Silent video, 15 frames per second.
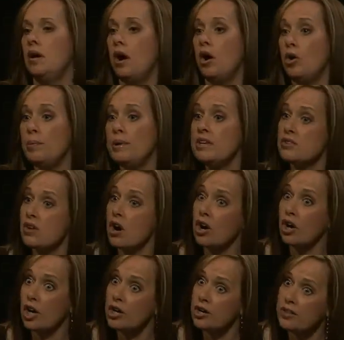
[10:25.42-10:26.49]
OBs are
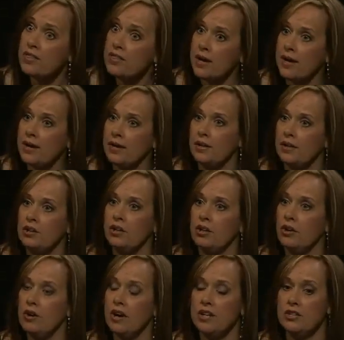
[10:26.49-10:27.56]
a good thing. You
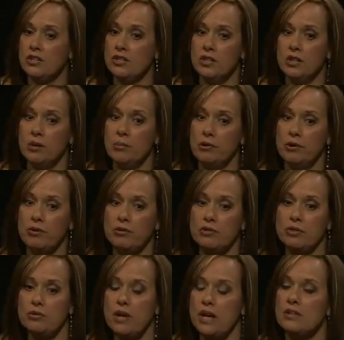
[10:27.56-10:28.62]
know, I just did a birth
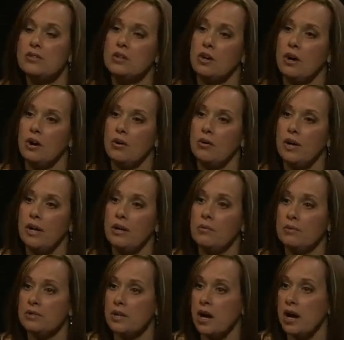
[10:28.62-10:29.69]
2 days ago, and it
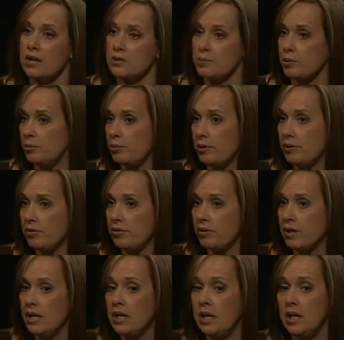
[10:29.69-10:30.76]
was a hospital birth,
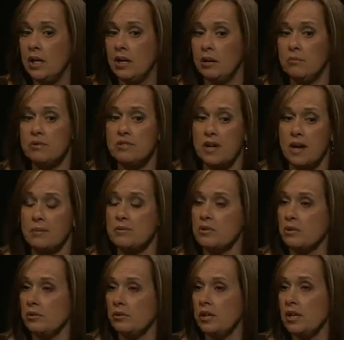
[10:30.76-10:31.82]
and it was
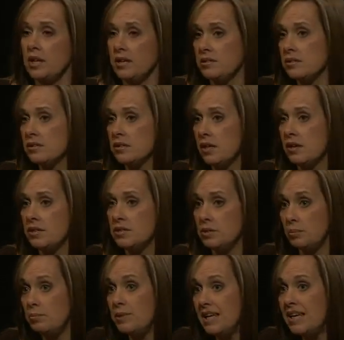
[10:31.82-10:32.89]
absolutely necessary to
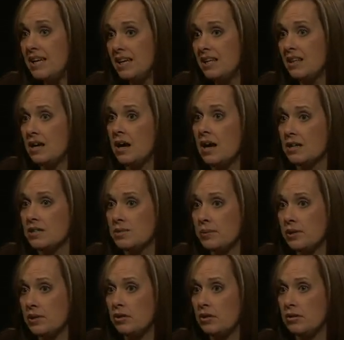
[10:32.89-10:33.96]
be in the
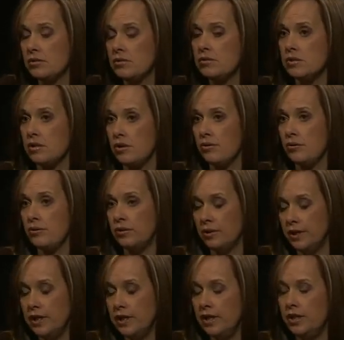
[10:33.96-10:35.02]
hospital. So,
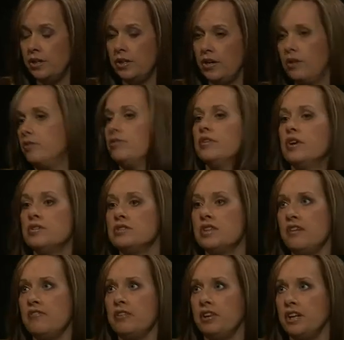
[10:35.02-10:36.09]
you know, there's
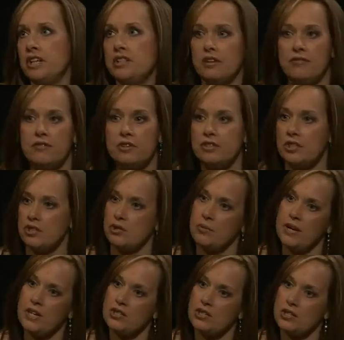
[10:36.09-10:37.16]
definitely different
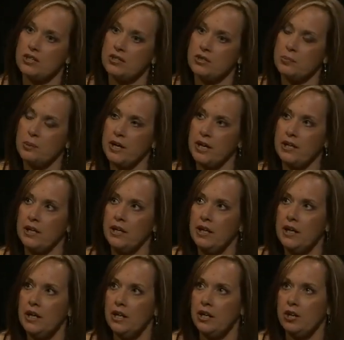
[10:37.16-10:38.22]
situations, but,
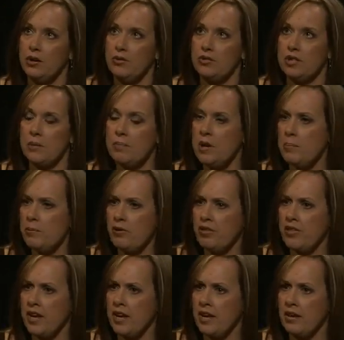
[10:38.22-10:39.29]
you know, some people
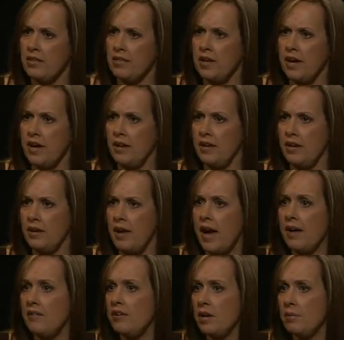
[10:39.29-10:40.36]
think that
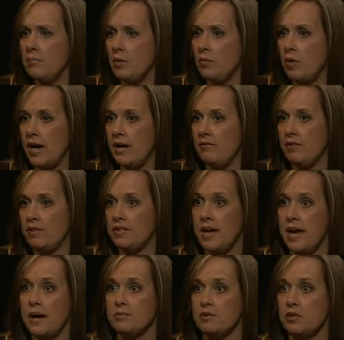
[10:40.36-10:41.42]
having a midwife is
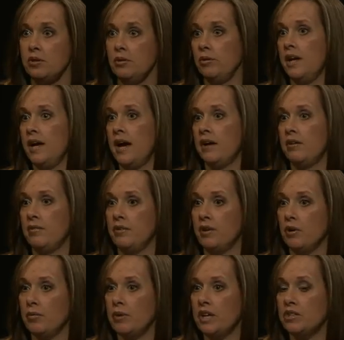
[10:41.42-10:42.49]
absolutely out of
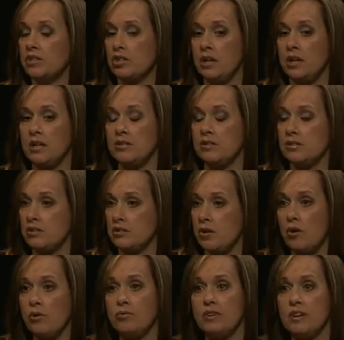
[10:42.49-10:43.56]
their reach, and it's
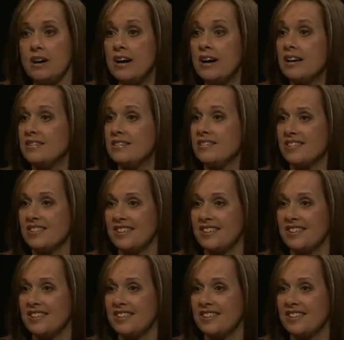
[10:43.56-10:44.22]
so not.